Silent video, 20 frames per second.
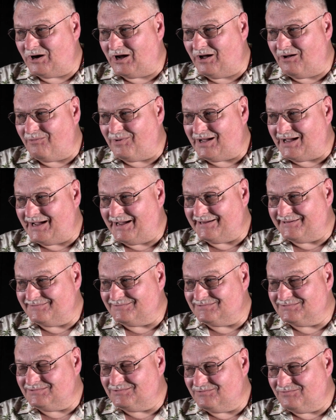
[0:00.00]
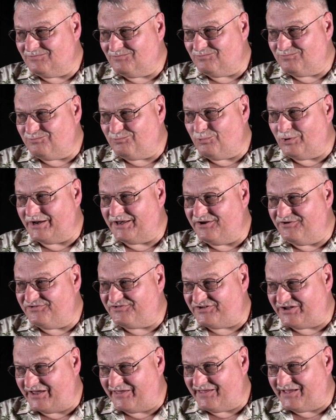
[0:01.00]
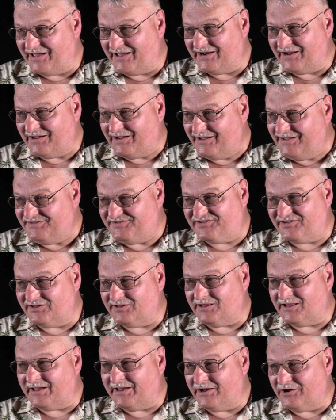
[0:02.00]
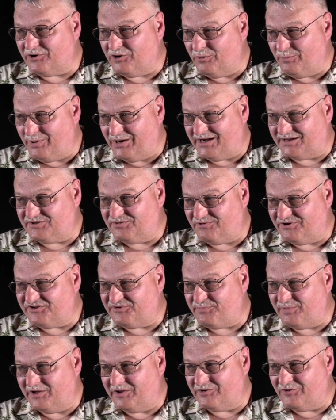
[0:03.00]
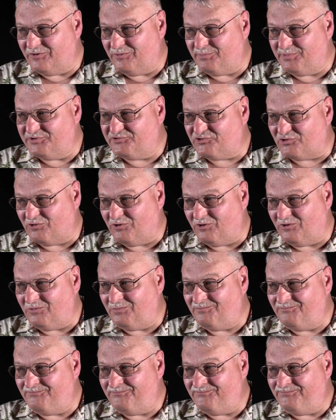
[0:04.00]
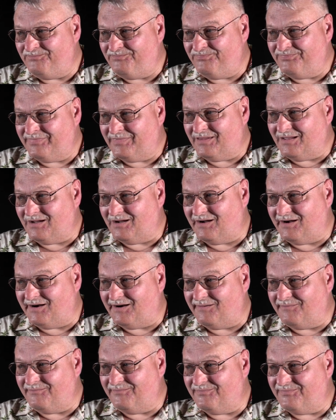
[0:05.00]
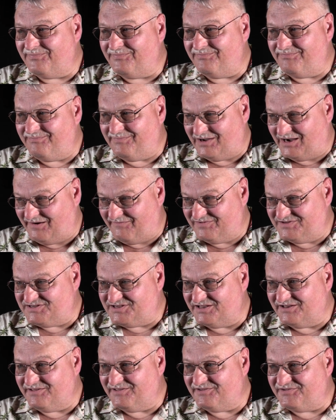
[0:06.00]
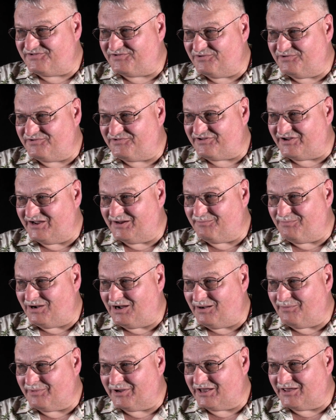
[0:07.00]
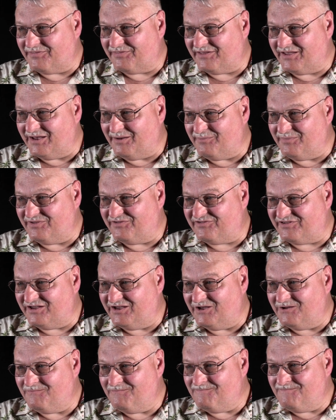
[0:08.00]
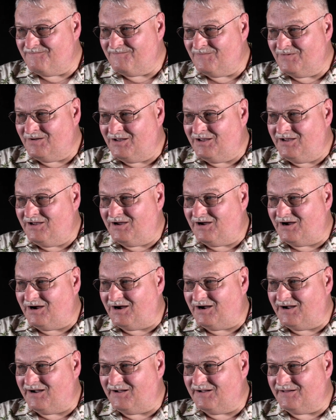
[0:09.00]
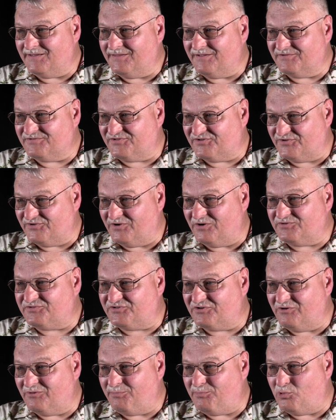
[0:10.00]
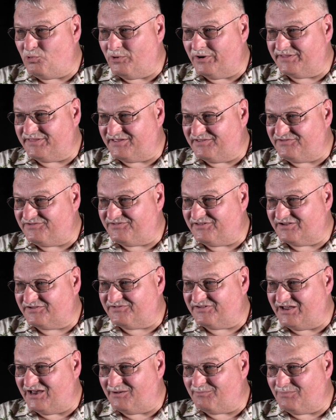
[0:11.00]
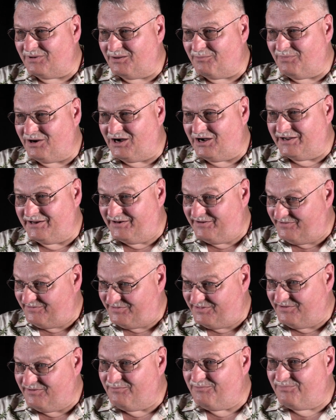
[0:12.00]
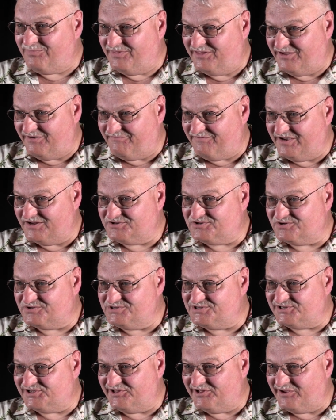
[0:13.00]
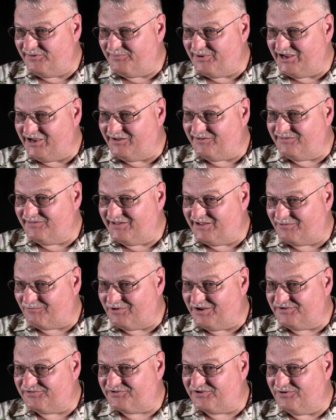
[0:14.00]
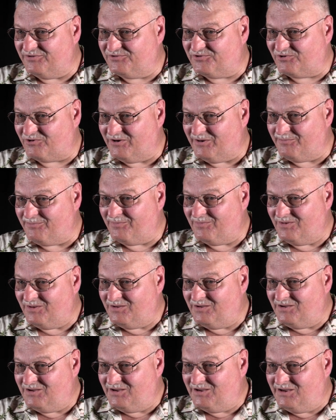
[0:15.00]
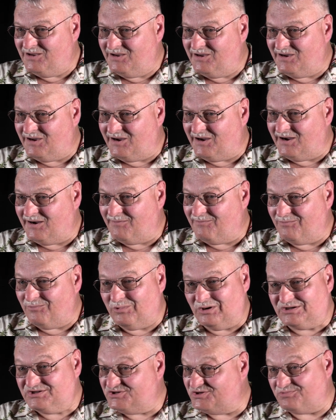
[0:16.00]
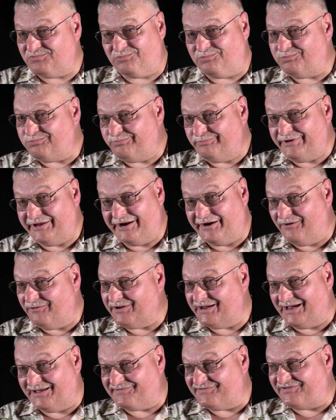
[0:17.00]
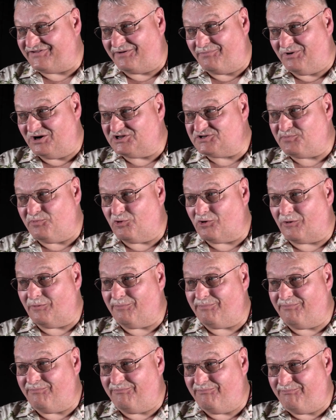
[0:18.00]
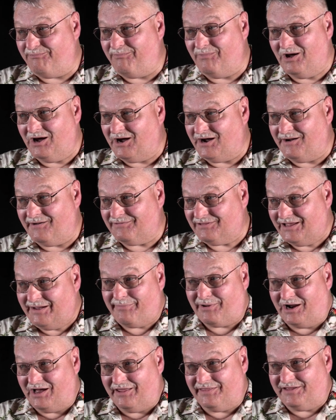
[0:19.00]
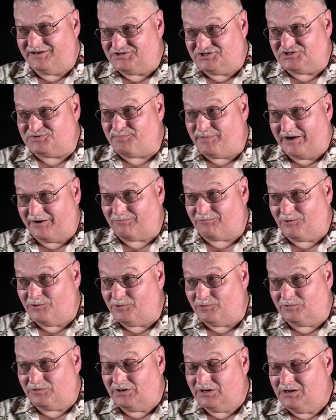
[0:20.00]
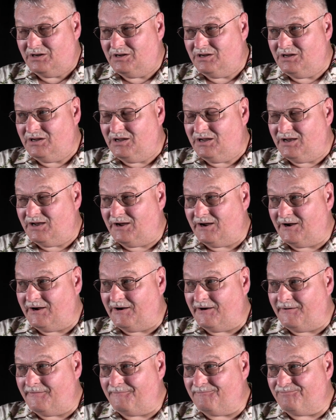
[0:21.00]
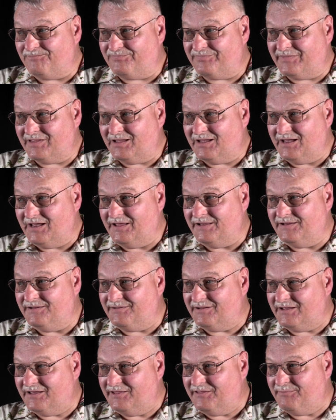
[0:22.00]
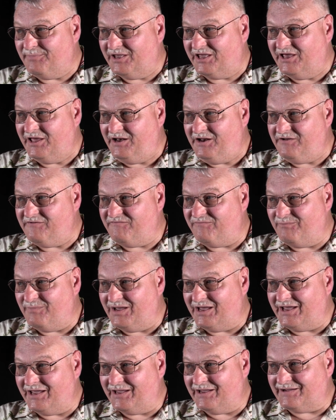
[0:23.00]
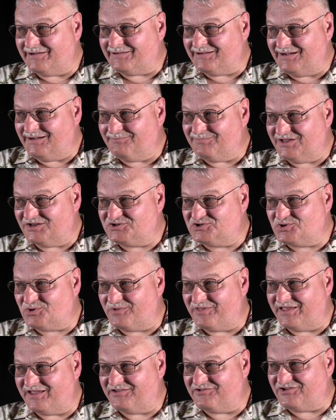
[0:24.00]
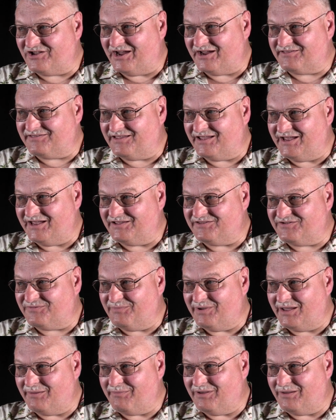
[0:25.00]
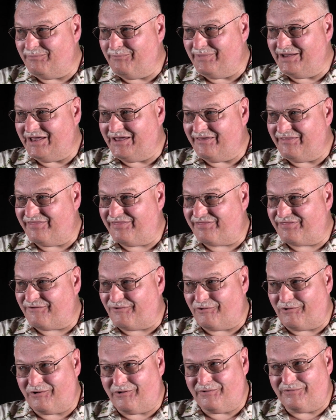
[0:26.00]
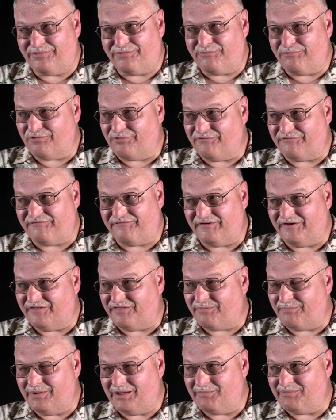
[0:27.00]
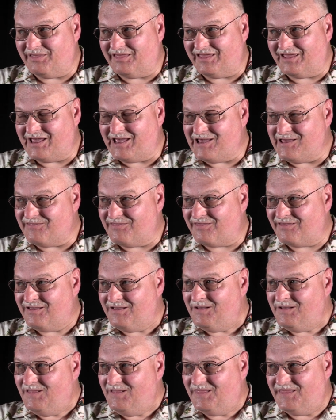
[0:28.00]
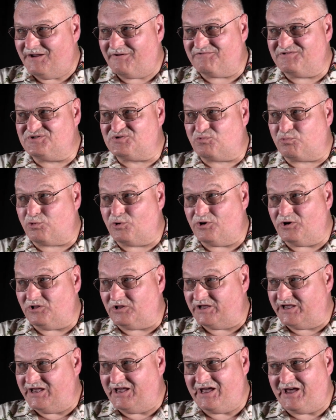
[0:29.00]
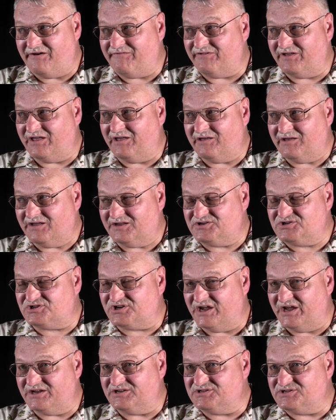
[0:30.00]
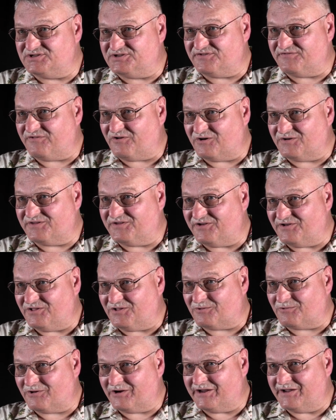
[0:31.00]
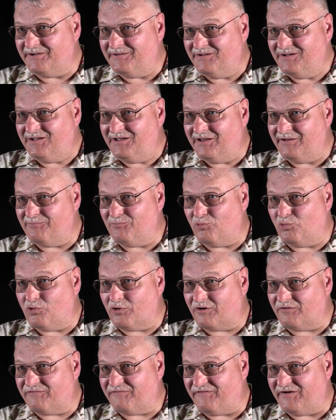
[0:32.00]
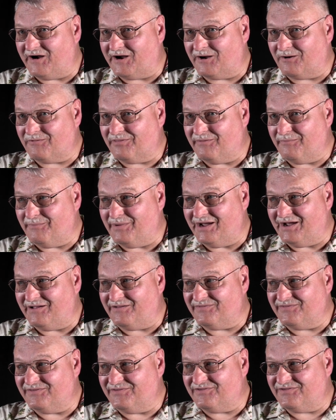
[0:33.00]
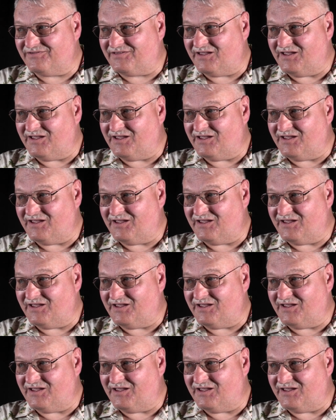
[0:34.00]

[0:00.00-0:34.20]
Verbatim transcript: Well, I when you say that, instantly I go back to us being on patrol. Um, obviously, the suicide bombing at the embassy. Mm-hmm. Uh, there's also a point that sticks out in my mind: the the adventures in the mountain, that rescue trip, mm-hmm. um, which you know you got to see much more of uh, Lebanon than just Beirut. Um, and in the beginning of May, I'm not sure the exact dates, maybe May third through the fifth, maybe the eighth, there was really heavy exchanges of artillery and mortar fire in the mountains.